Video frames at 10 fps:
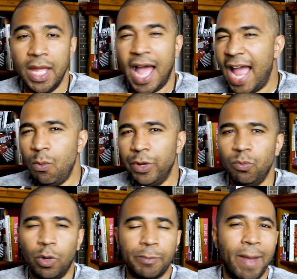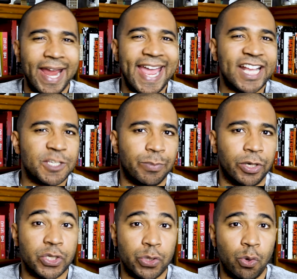I wondered what my
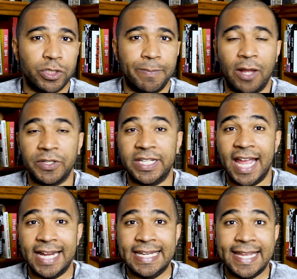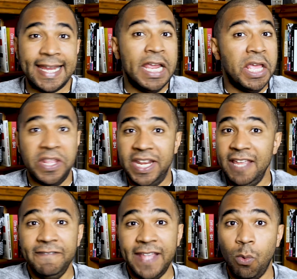experts thought about the idea that
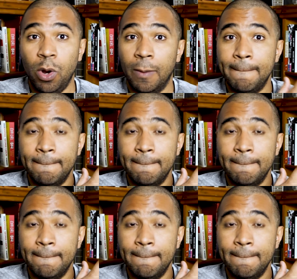if there were